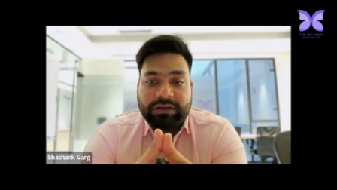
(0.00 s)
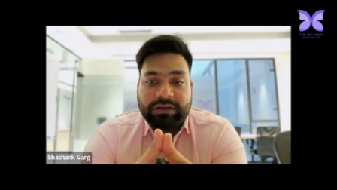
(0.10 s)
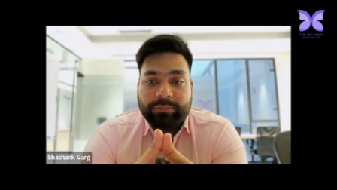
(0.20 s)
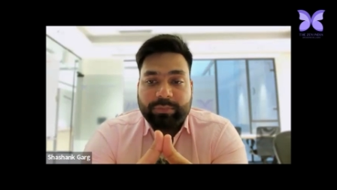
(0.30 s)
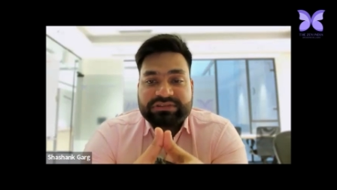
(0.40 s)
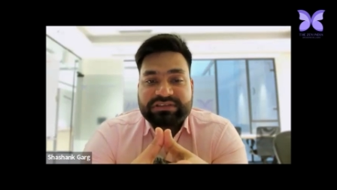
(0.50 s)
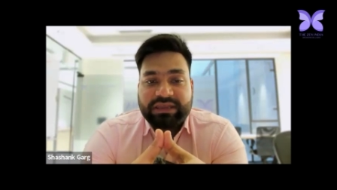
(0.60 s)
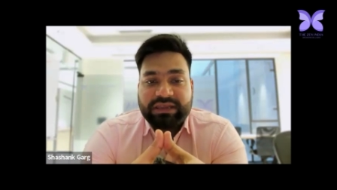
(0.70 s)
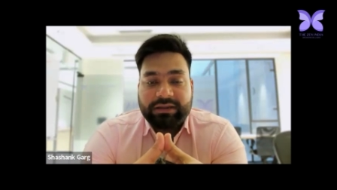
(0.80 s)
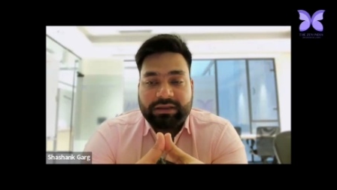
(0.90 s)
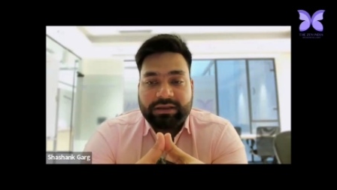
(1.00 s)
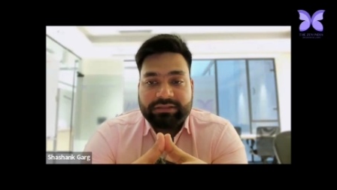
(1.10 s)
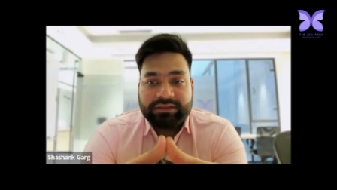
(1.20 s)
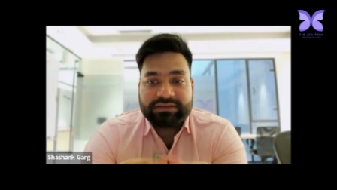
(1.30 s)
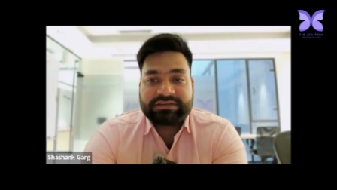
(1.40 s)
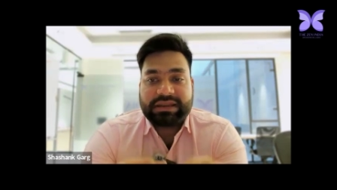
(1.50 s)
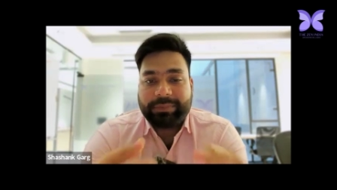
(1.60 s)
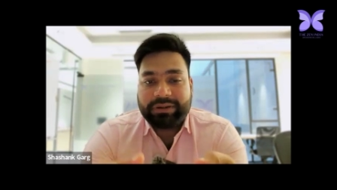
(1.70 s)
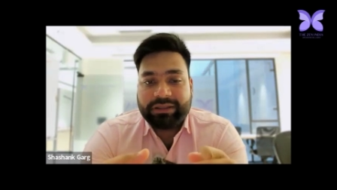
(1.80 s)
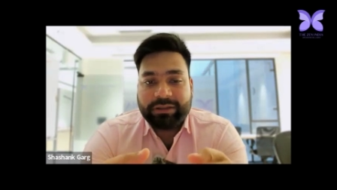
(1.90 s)
On one side, there is
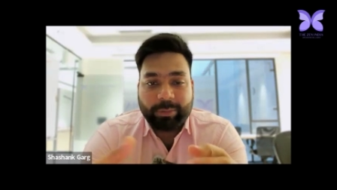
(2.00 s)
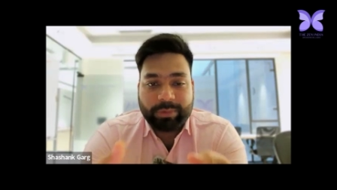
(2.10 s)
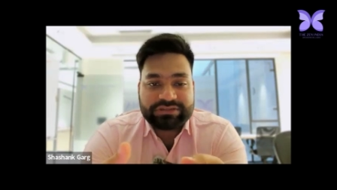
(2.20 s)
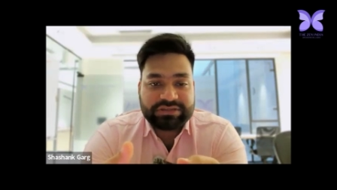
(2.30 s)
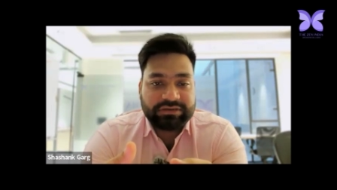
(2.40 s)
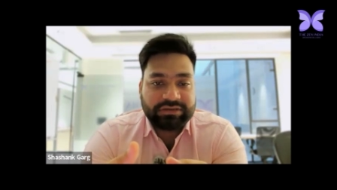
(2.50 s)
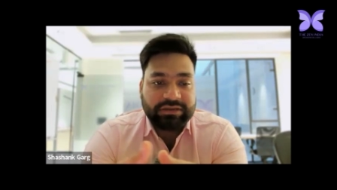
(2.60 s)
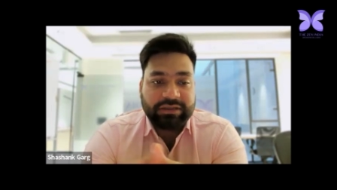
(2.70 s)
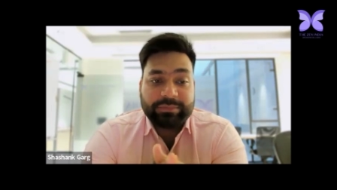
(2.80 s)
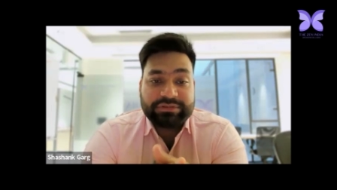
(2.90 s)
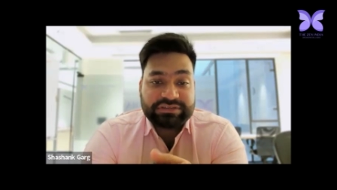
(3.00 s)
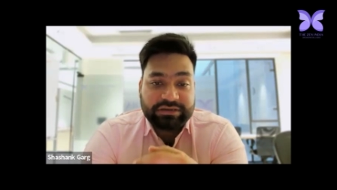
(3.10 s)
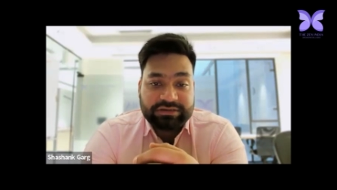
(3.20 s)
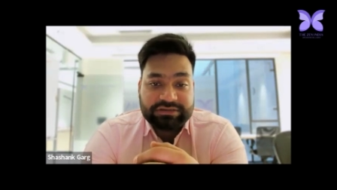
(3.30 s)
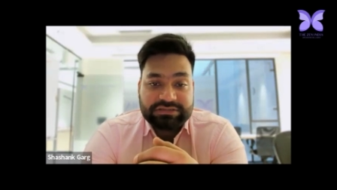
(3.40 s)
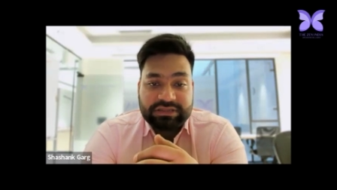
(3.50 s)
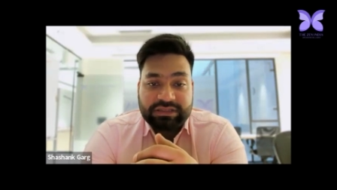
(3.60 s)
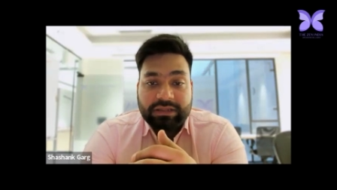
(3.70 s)
rapid innovation in urban centers,